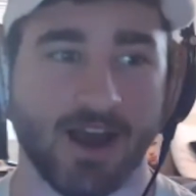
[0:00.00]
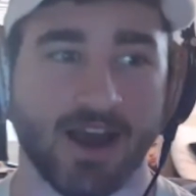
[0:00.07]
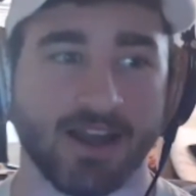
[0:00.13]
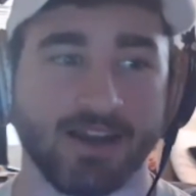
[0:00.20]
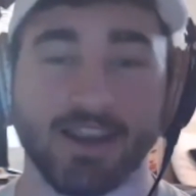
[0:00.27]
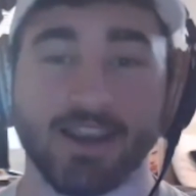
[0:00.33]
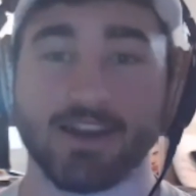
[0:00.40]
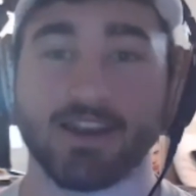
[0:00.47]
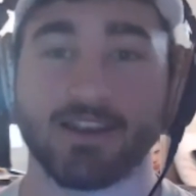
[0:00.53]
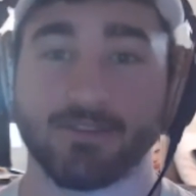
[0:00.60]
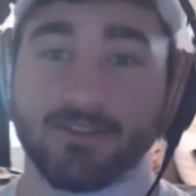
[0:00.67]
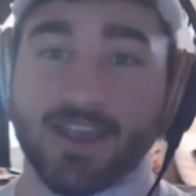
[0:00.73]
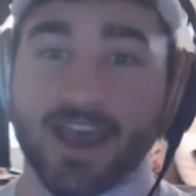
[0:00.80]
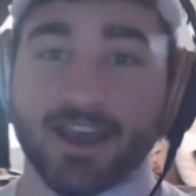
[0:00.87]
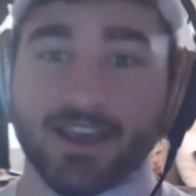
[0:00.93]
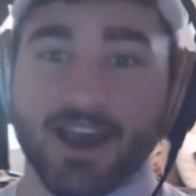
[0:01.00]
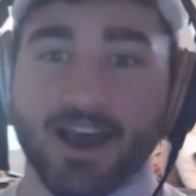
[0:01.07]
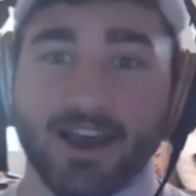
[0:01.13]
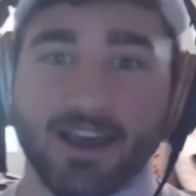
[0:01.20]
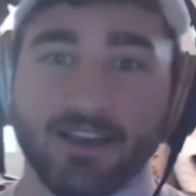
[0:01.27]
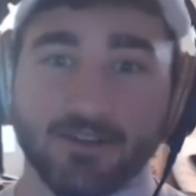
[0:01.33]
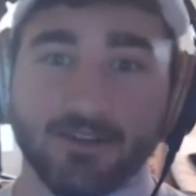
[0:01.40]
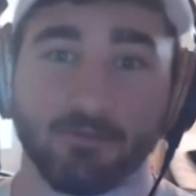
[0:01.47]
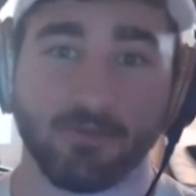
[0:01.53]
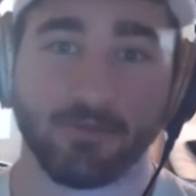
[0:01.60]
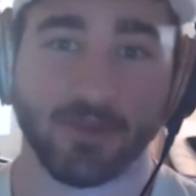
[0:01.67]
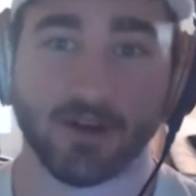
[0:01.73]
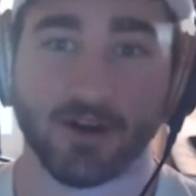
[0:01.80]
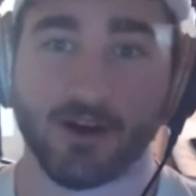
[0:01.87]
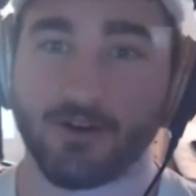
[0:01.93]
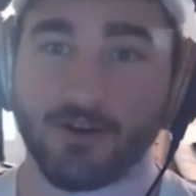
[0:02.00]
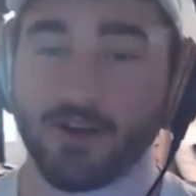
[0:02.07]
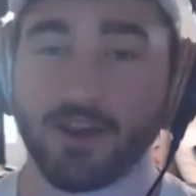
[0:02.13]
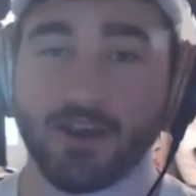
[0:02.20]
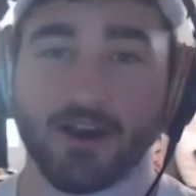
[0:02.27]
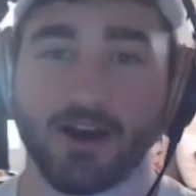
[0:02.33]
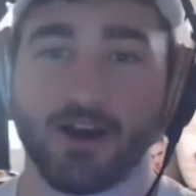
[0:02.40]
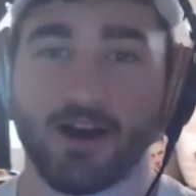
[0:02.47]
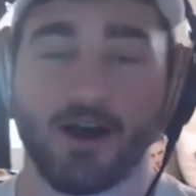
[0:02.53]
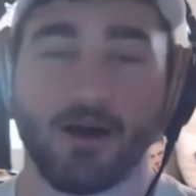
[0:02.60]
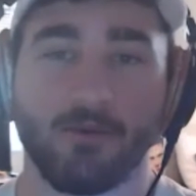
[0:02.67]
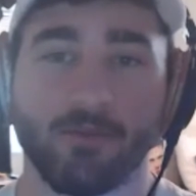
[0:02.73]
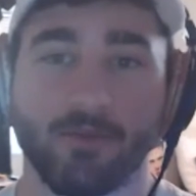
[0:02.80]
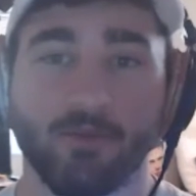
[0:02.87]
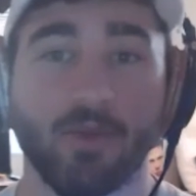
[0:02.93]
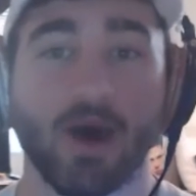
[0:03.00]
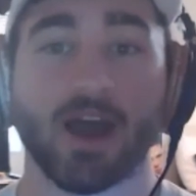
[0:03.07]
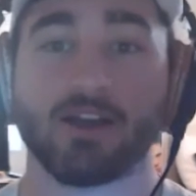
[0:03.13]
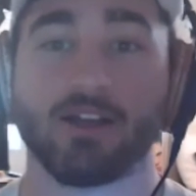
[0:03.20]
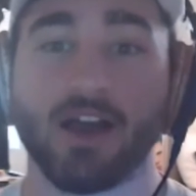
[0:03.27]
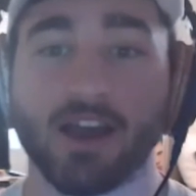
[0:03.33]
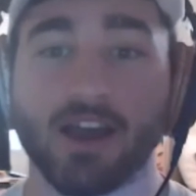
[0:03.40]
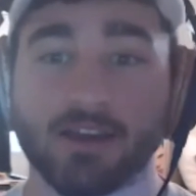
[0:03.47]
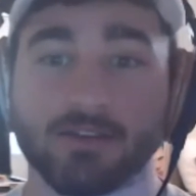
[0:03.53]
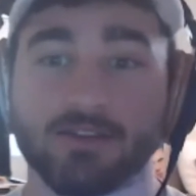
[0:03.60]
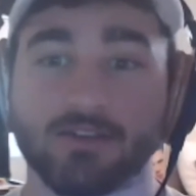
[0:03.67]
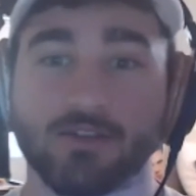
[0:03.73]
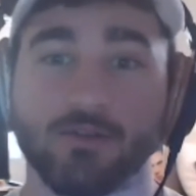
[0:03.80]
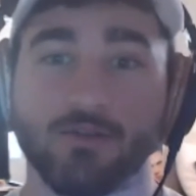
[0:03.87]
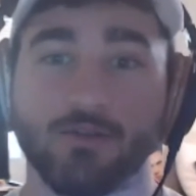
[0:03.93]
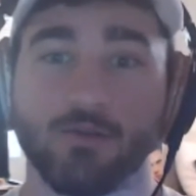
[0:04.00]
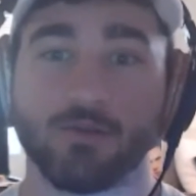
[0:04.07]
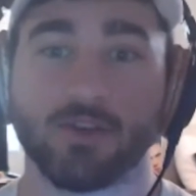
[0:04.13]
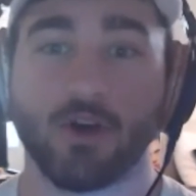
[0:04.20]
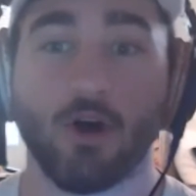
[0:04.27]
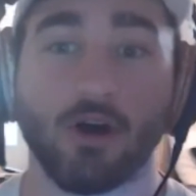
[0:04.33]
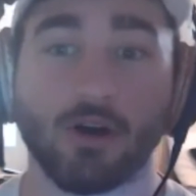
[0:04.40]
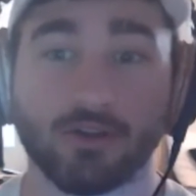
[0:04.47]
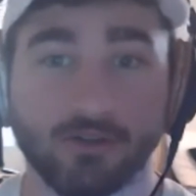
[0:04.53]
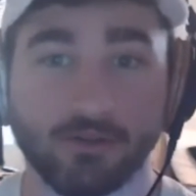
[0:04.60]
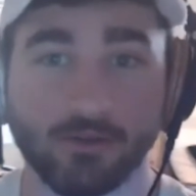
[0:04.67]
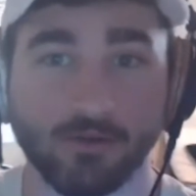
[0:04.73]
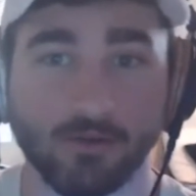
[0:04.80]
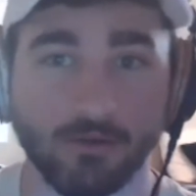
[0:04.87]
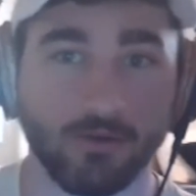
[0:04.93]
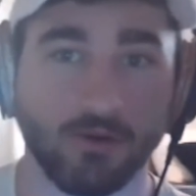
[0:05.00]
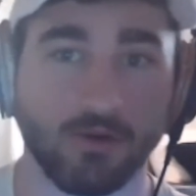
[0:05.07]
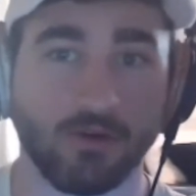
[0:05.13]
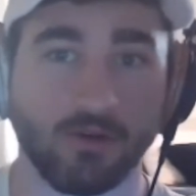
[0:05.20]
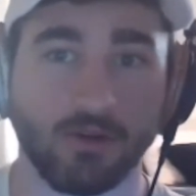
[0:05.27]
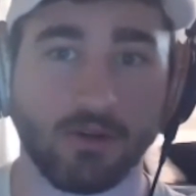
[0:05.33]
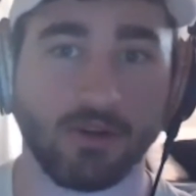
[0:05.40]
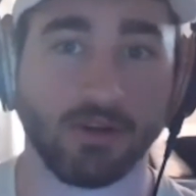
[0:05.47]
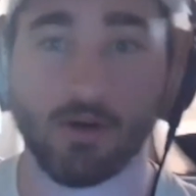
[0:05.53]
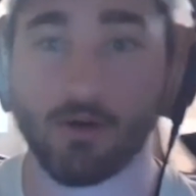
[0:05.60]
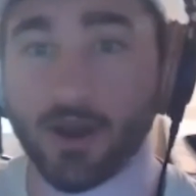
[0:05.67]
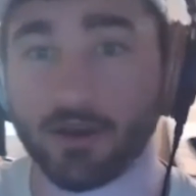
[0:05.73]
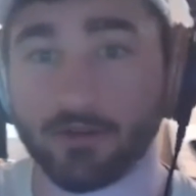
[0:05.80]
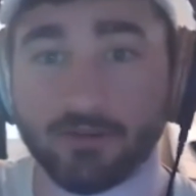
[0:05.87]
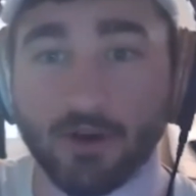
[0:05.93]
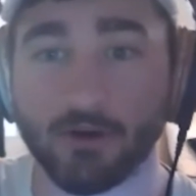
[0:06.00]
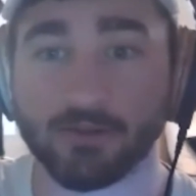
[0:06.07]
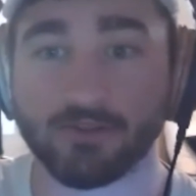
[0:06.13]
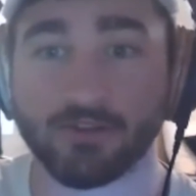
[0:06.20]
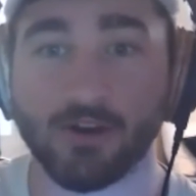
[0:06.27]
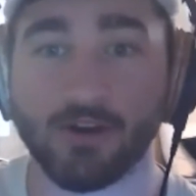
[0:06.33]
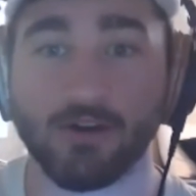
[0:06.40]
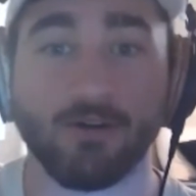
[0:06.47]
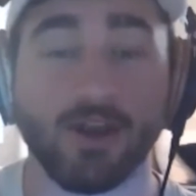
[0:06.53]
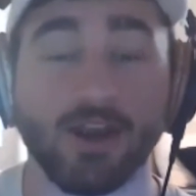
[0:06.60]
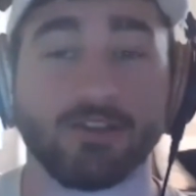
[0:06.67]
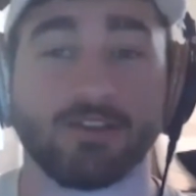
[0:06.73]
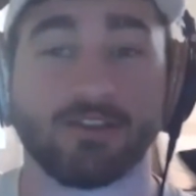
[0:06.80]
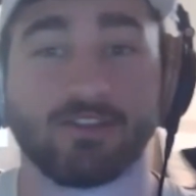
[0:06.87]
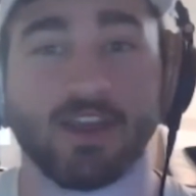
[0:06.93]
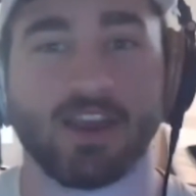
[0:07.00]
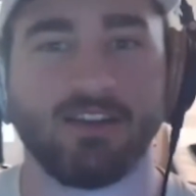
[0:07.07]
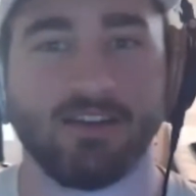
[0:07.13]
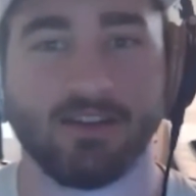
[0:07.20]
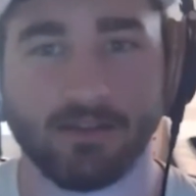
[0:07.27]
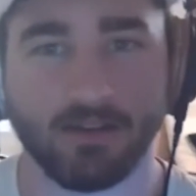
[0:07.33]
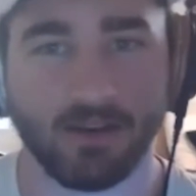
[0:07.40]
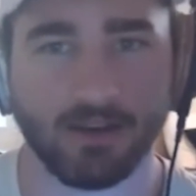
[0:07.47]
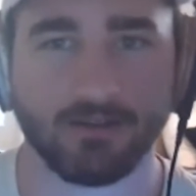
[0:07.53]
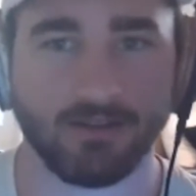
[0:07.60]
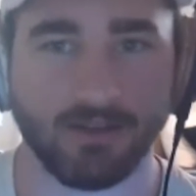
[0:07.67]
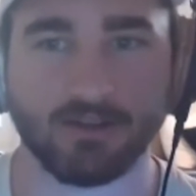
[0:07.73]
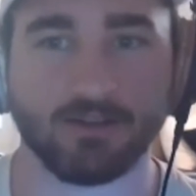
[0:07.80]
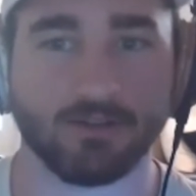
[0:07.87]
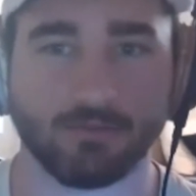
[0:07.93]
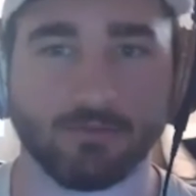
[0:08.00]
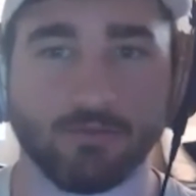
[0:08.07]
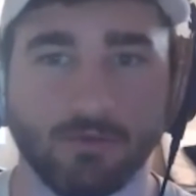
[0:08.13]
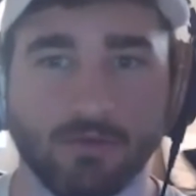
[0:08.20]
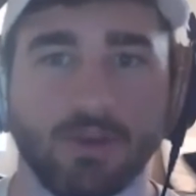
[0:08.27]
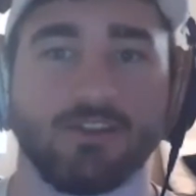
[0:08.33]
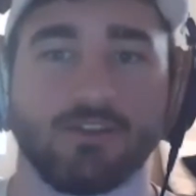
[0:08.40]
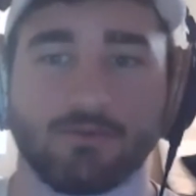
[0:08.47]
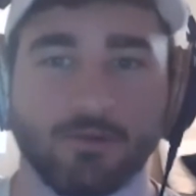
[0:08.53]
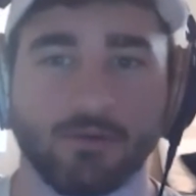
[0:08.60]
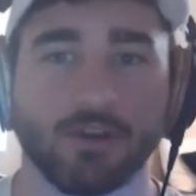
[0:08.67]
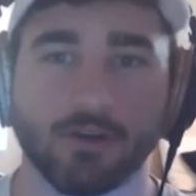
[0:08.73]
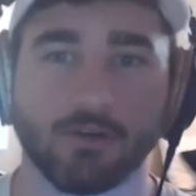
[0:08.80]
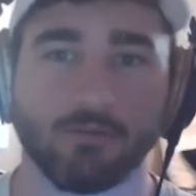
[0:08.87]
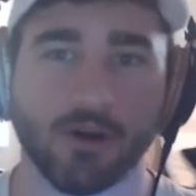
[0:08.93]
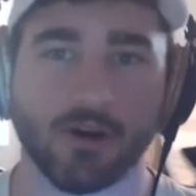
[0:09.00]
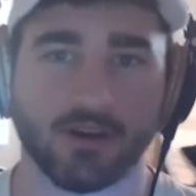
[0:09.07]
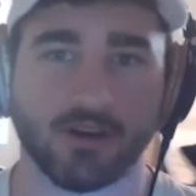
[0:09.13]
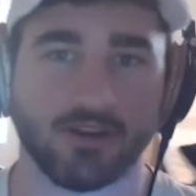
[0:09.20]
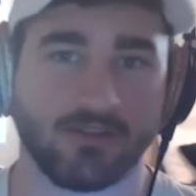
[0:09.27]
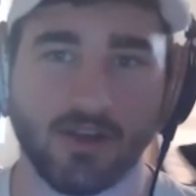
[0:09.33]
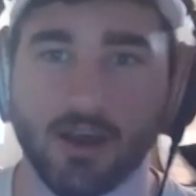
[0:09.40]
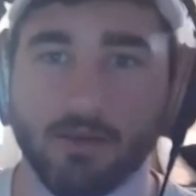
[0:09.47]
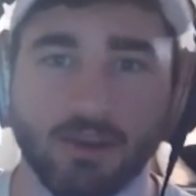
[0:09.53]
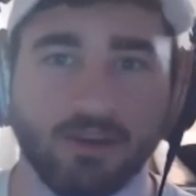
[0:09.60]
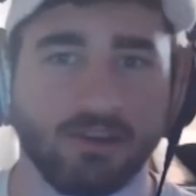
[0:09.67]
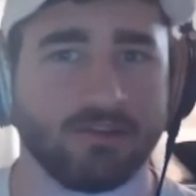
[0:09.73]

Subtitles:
I need that guy, the, you know, my client, to talk to, you know, so-and-so, to say he does really good work. He's timely. He's on,